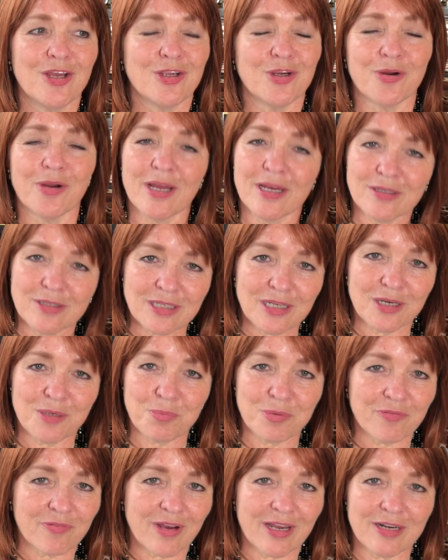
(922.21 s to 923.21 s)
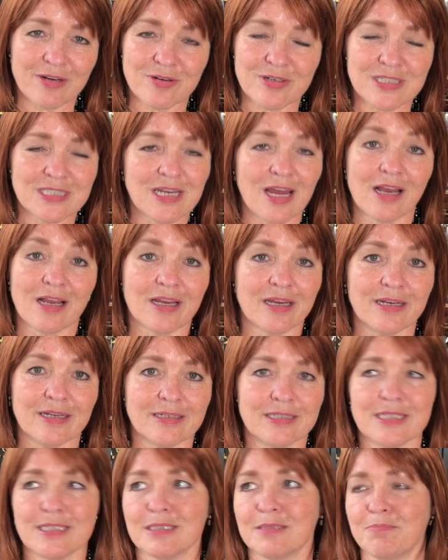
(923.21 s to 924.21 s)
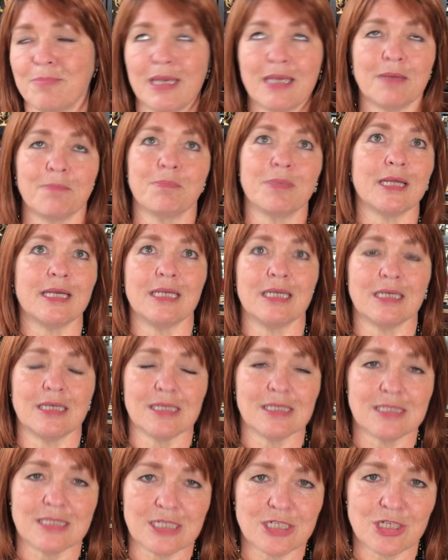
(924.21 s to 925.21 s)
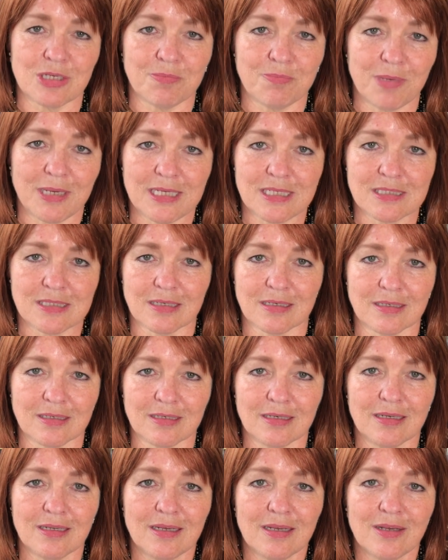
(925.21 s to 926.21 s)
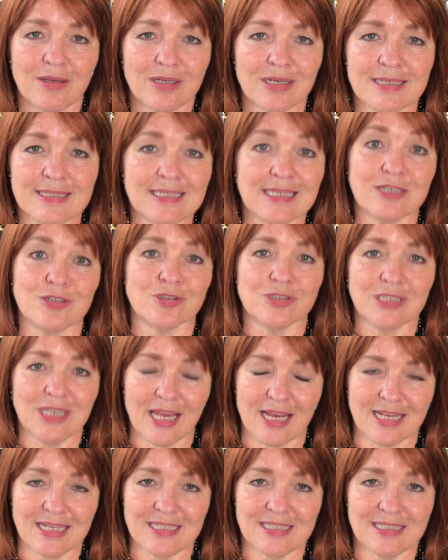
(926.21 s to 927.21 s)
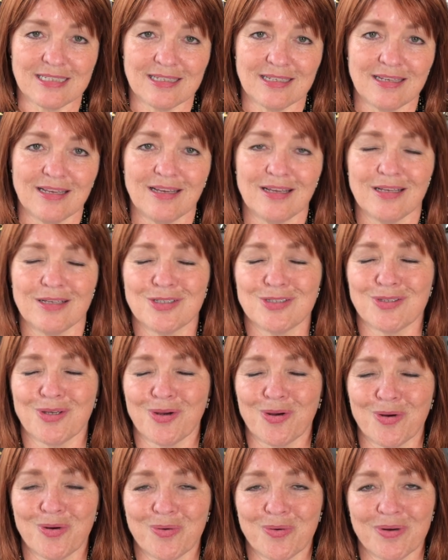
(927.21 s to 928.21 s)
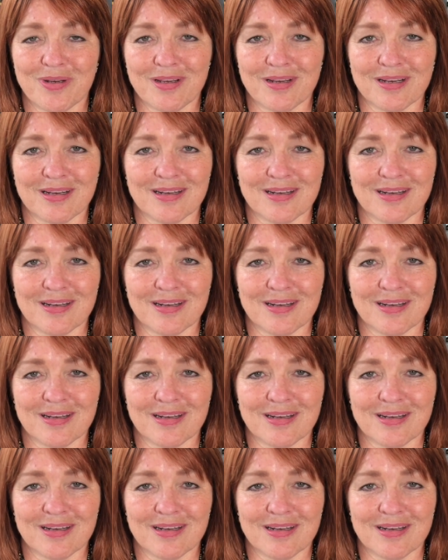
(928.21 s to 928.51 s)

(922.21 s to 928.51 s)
Your healthcare provider is not going to just make a blanket decision based on a single test. So